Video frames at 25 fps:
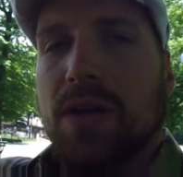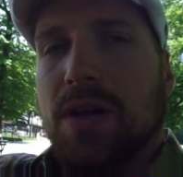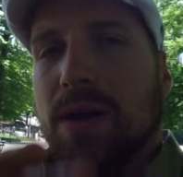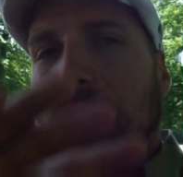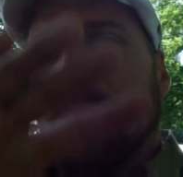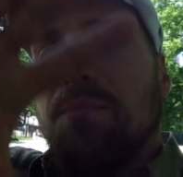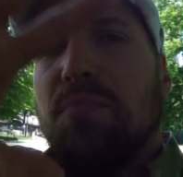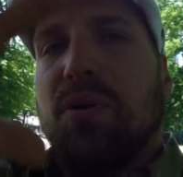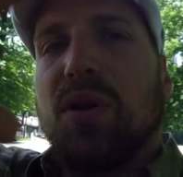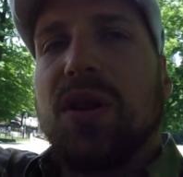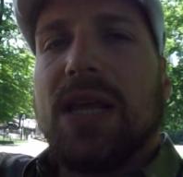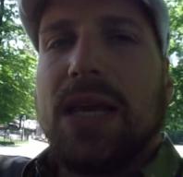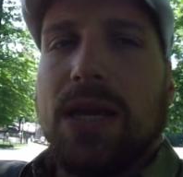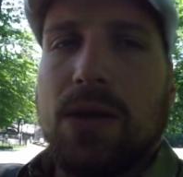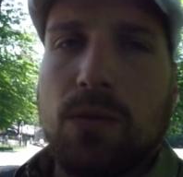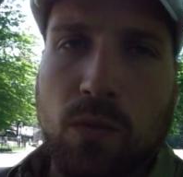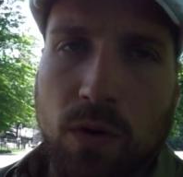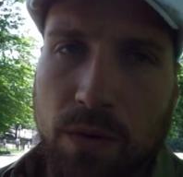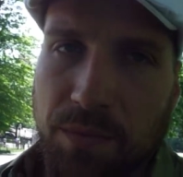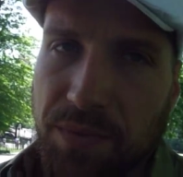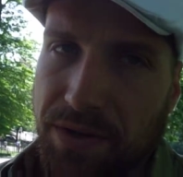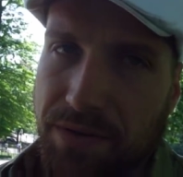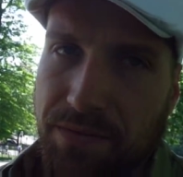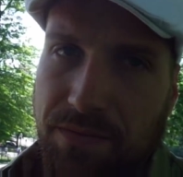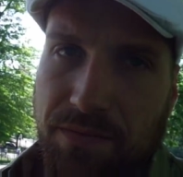is a
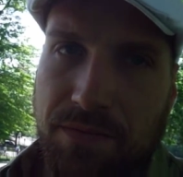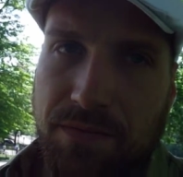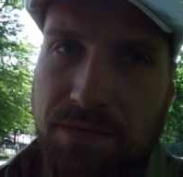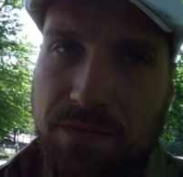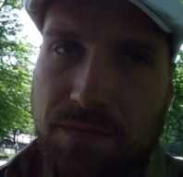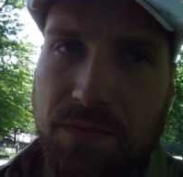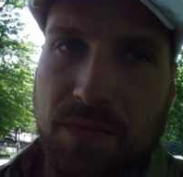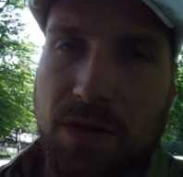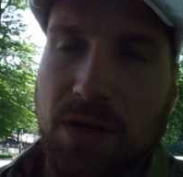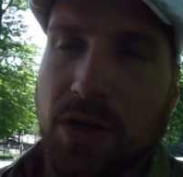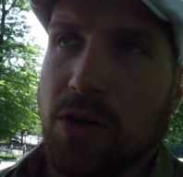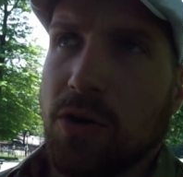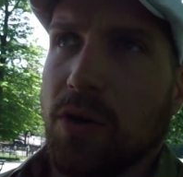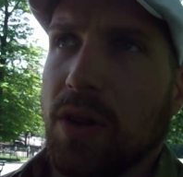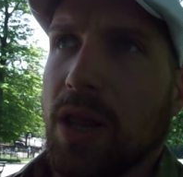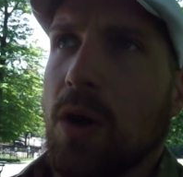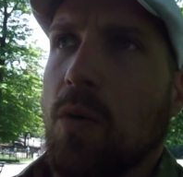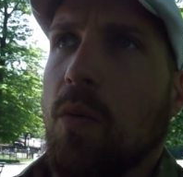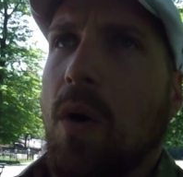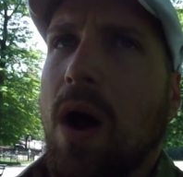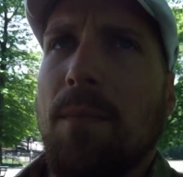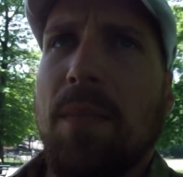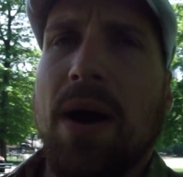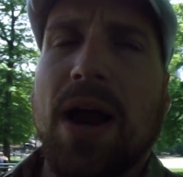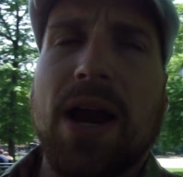complete woman? You know,
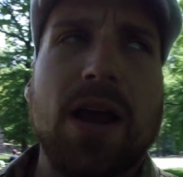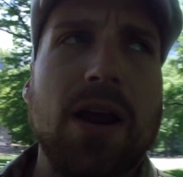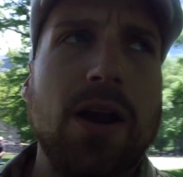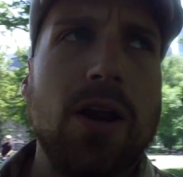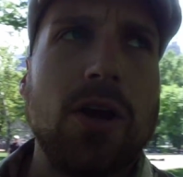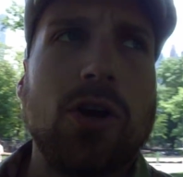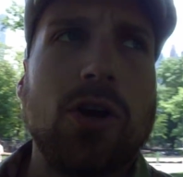like, why am I